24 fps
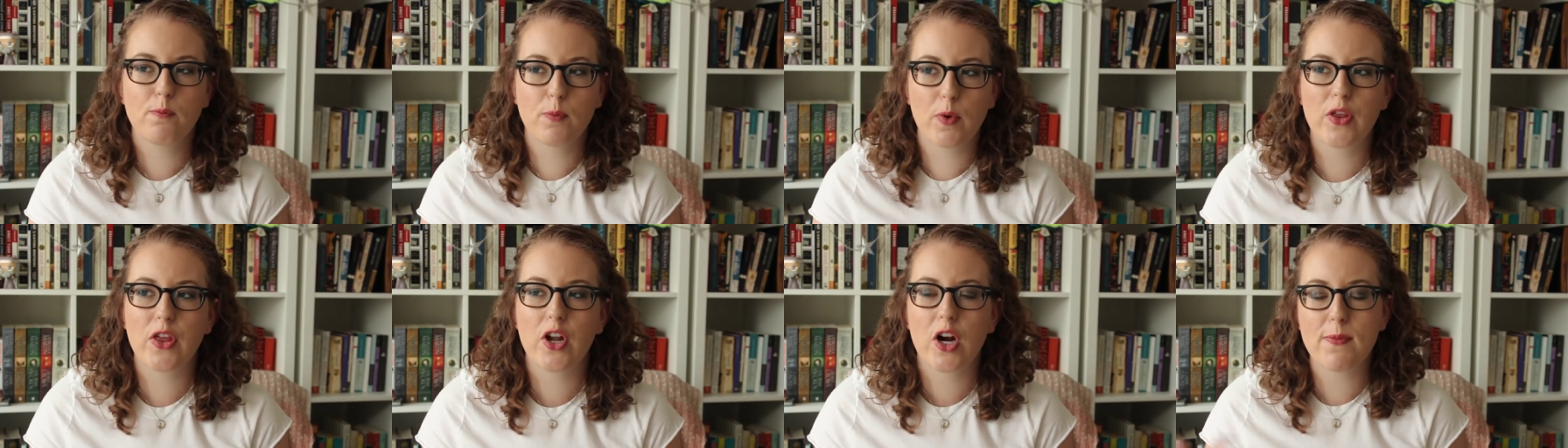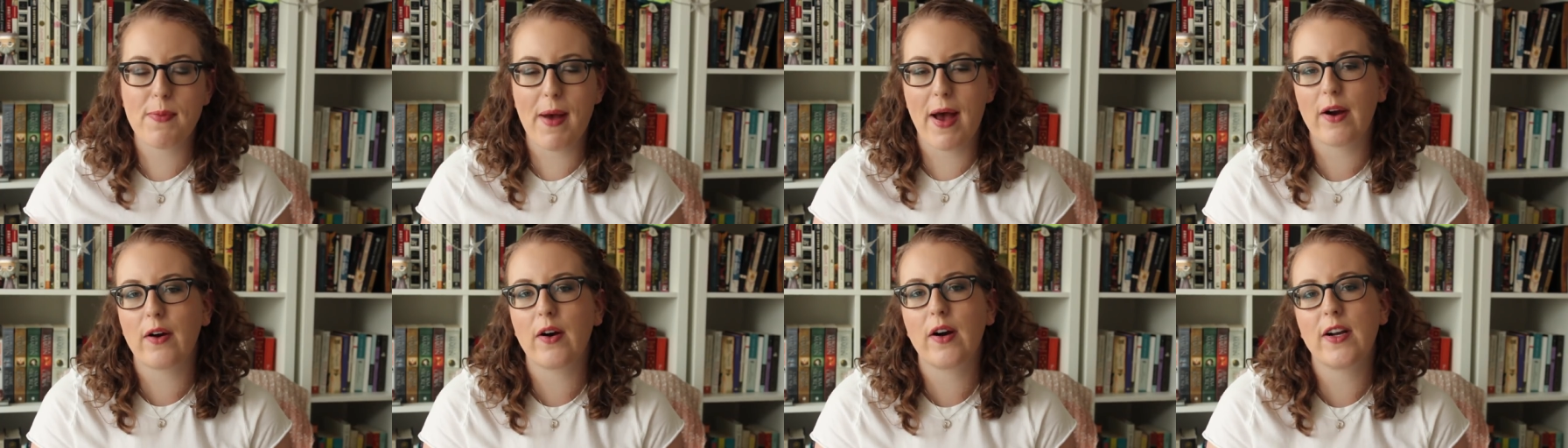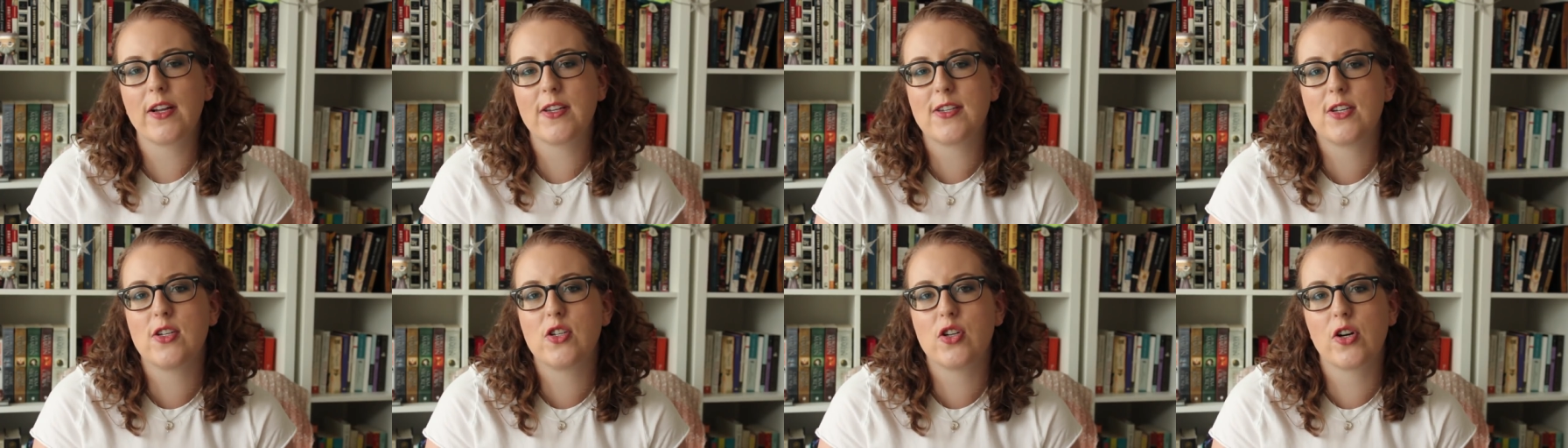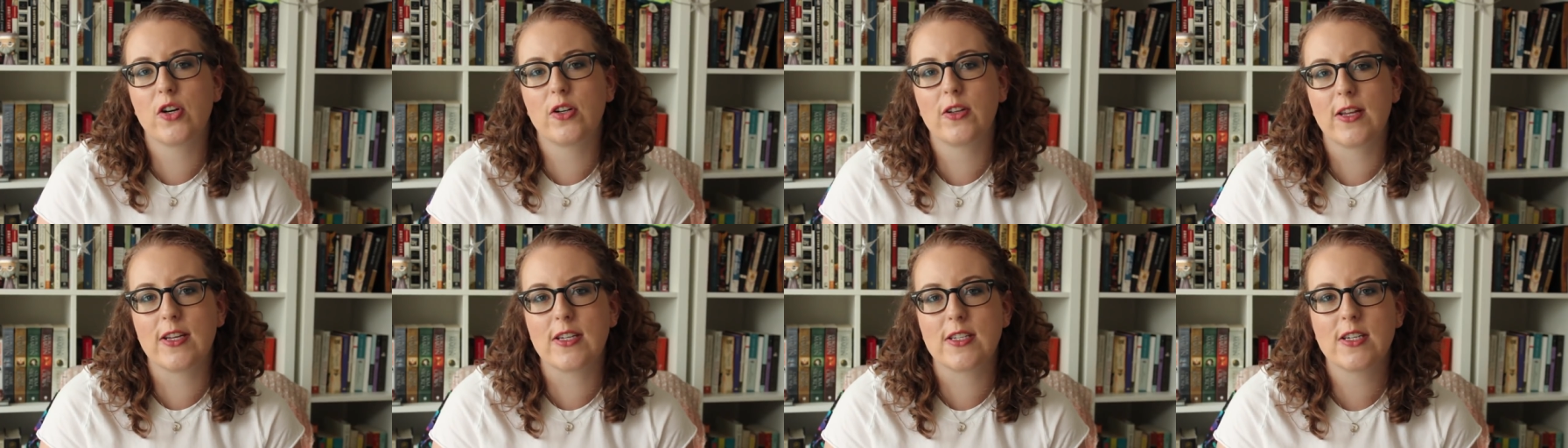with her background as a
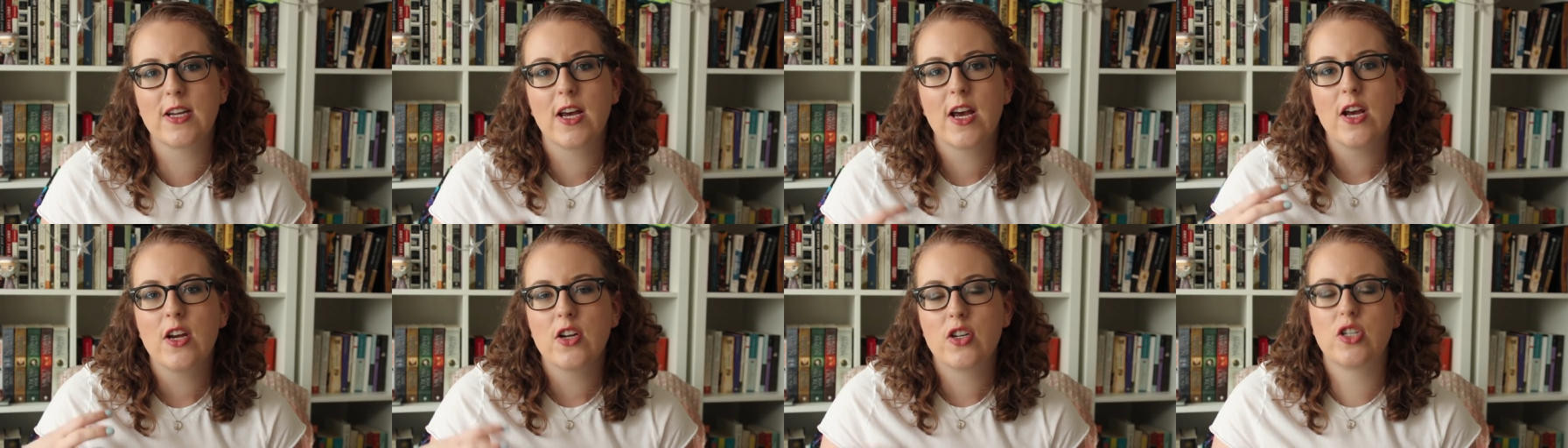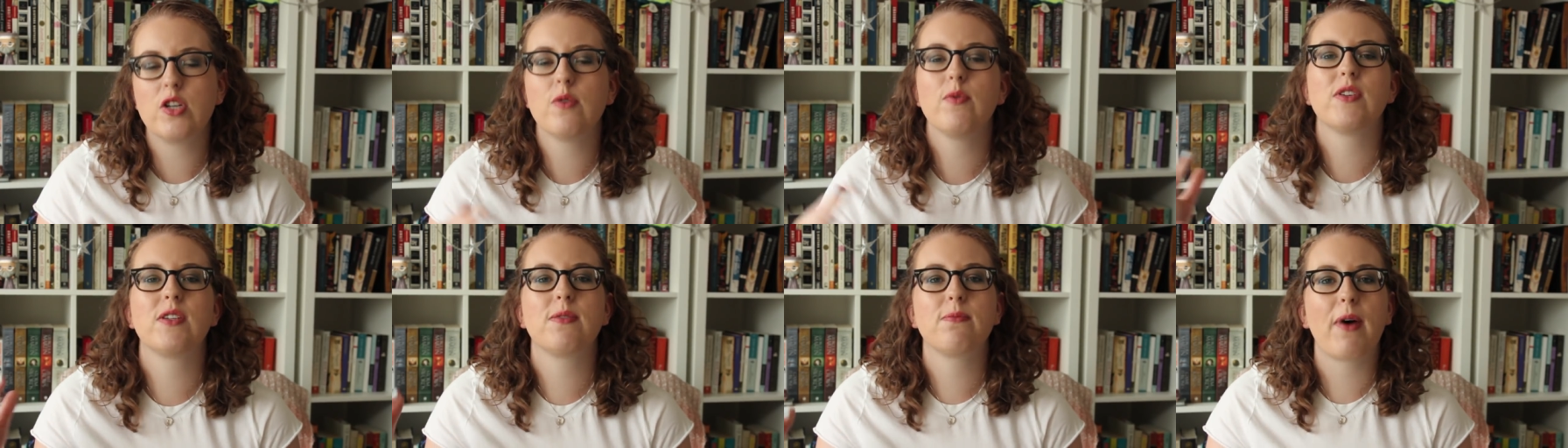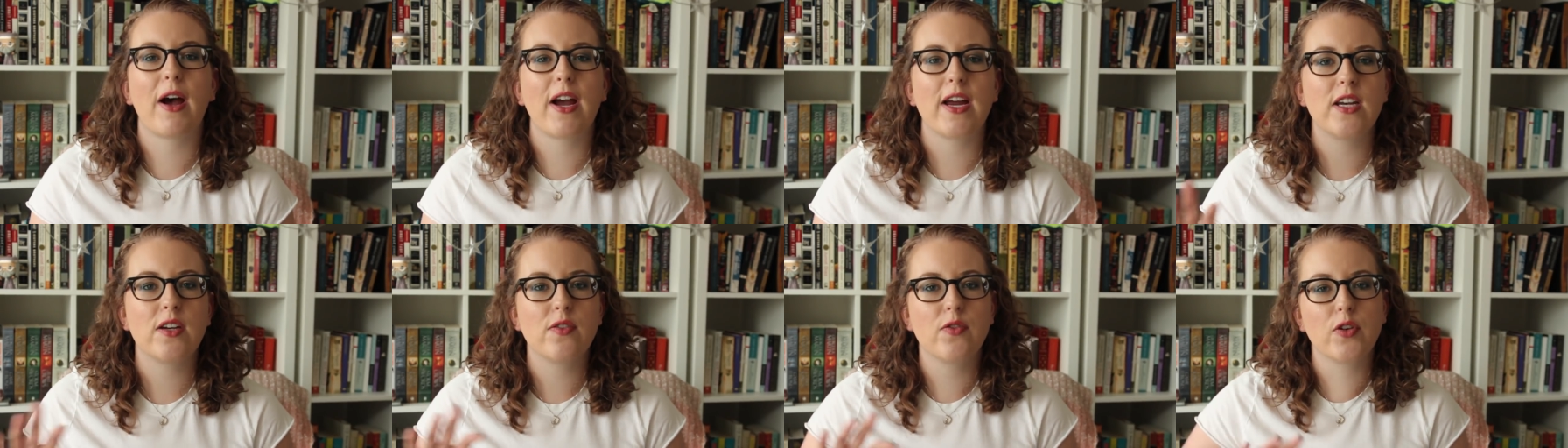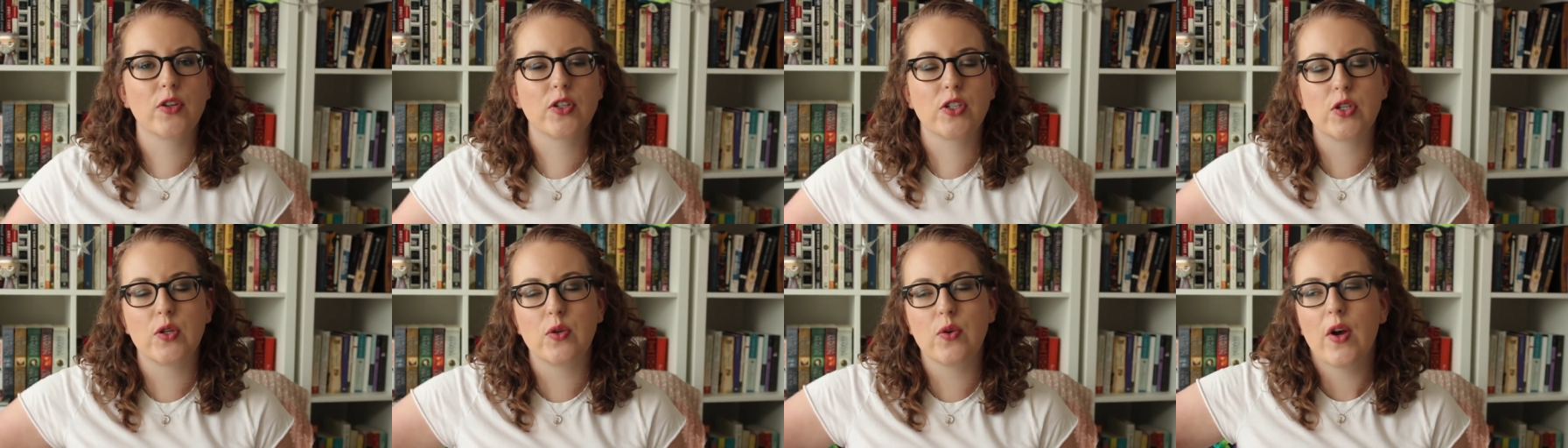journalist, she was
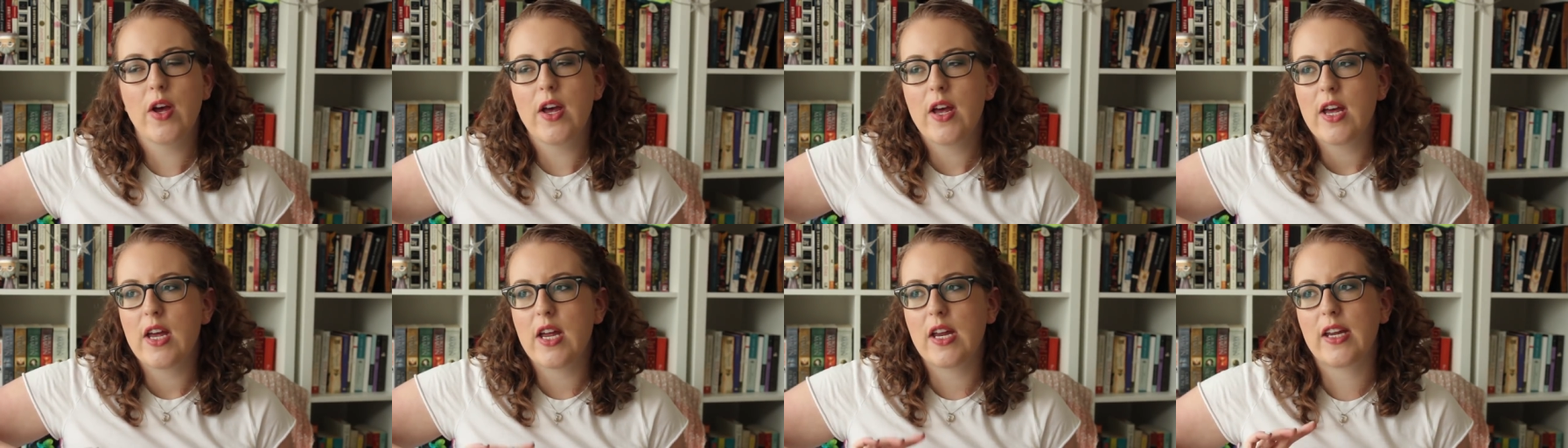mindful to